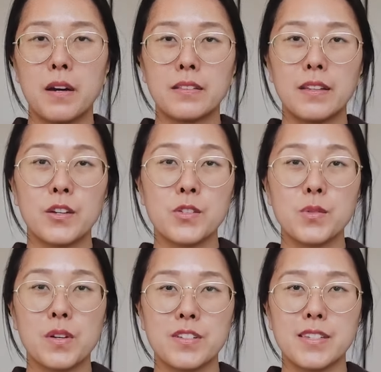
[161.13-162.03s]
but they
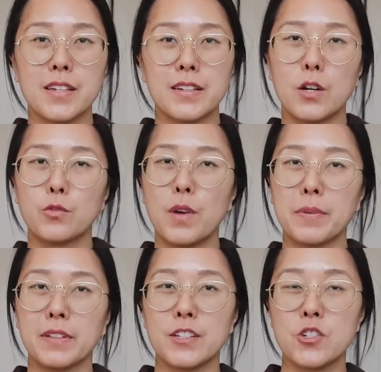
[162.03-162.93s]
also understand how
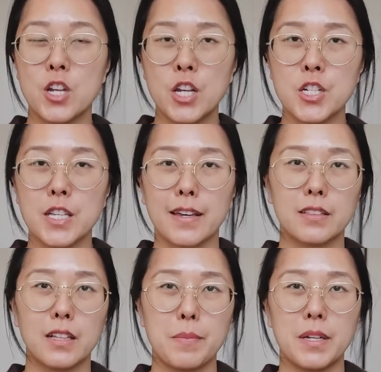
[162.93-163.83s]
rapidly changing
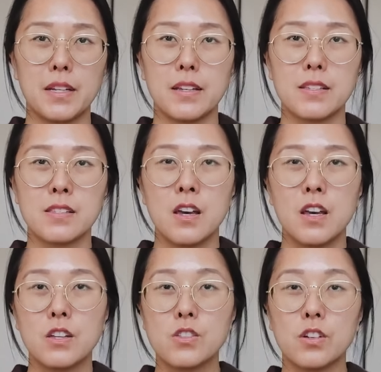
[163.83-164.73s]
that climate is.
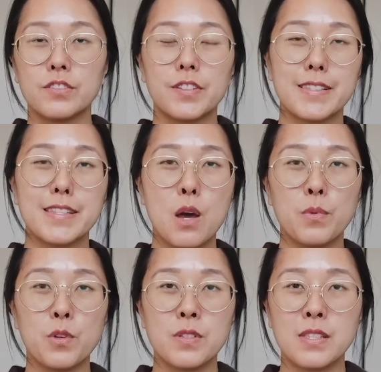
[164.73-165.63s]
So for
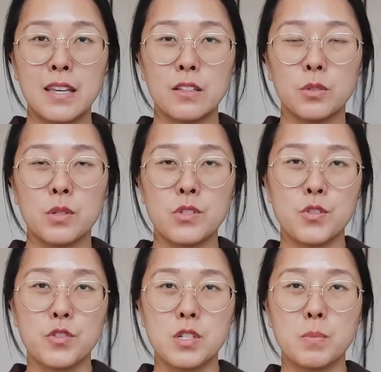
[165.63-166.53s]
example, St. Louis
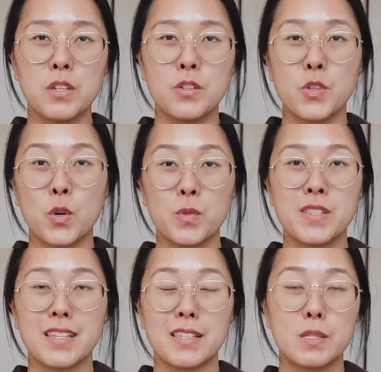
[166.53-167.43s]
used to be zone
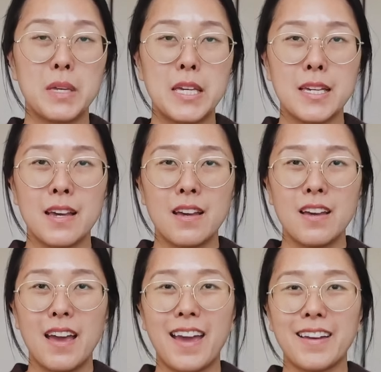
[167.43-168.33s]
6B,
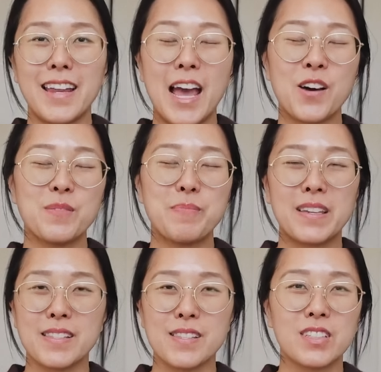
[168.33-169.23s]
and now
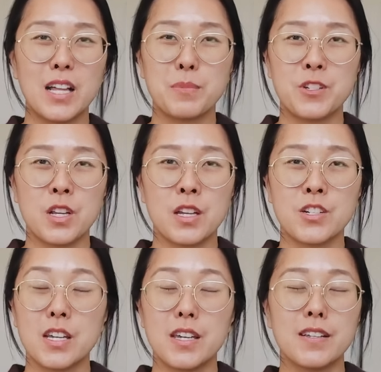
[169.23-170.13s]
because of climate
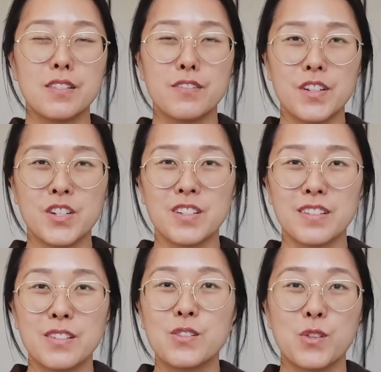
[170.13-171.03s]
change, it is
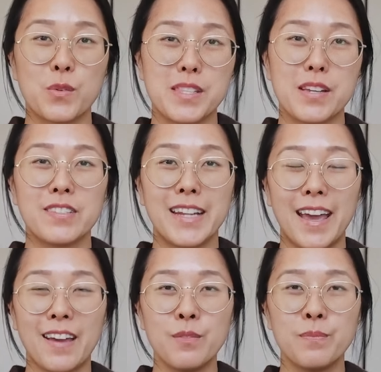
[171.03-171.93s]
officially zone
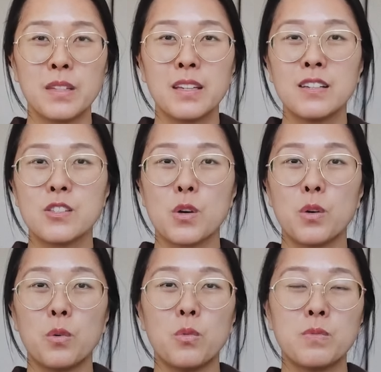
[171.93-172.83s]
7A.
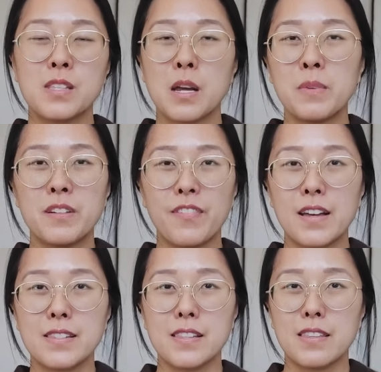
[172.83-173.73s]
So some
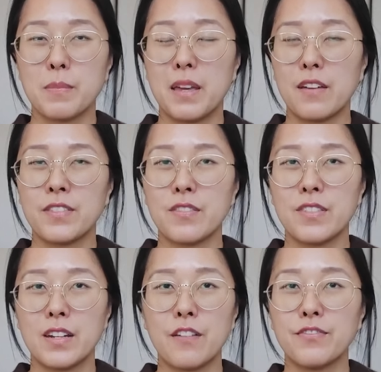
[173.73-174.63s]
advice that they may have
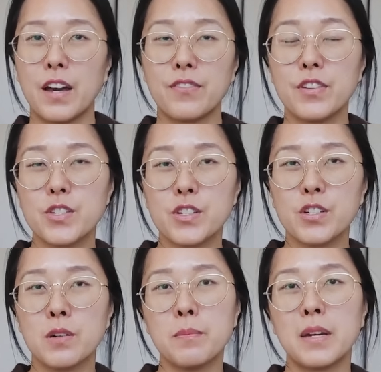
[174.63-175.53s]
given out 5 years
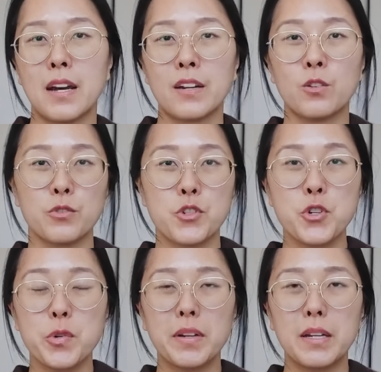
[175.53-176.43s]
ago may not hold
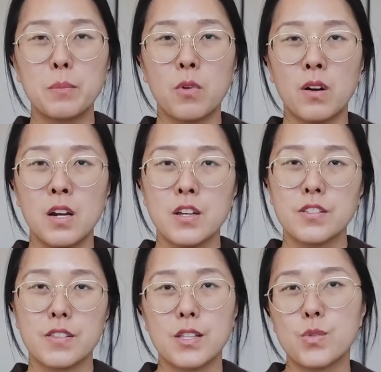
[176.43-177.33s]
true anymore.
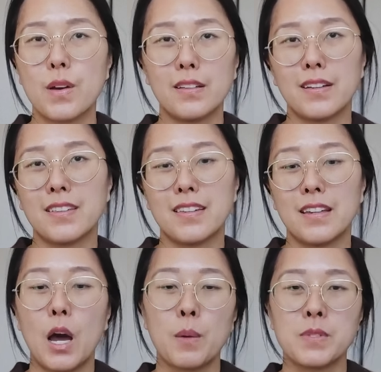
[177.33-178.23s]
So that's why I like that
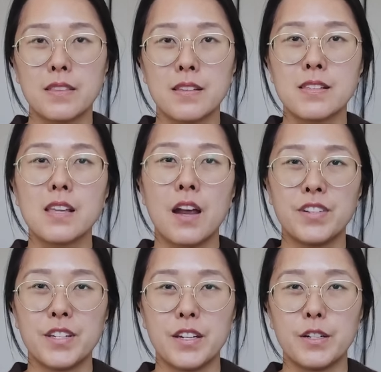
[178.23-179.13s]
they update this
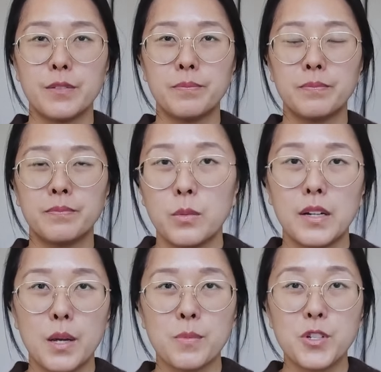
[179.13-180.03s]
every year.
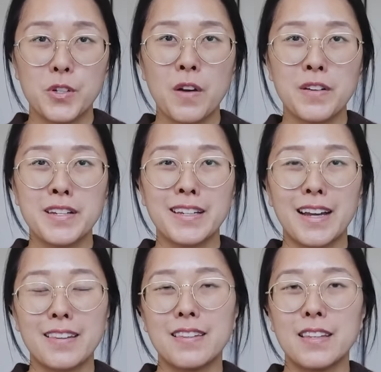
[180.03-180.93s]
When it comes to gardening,
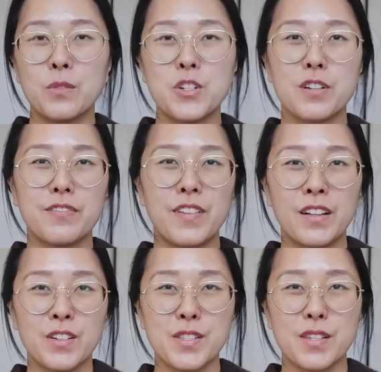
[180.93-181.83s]
I think that we should
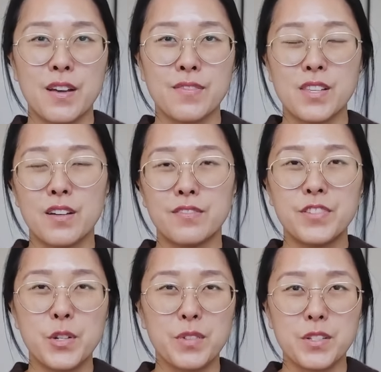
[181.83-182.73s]
avail ourselves of
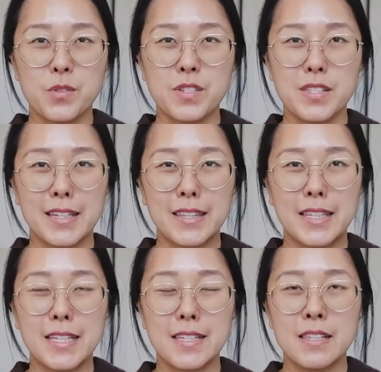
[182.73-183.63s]
free resources like
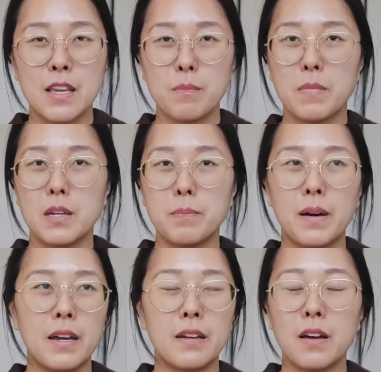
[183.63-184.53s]
this made
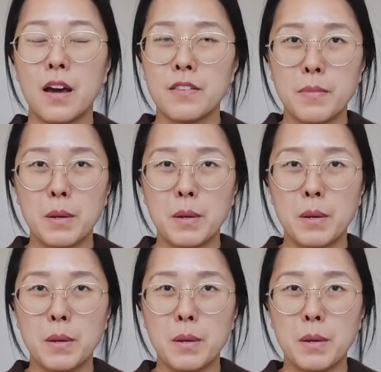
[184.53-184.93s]
by other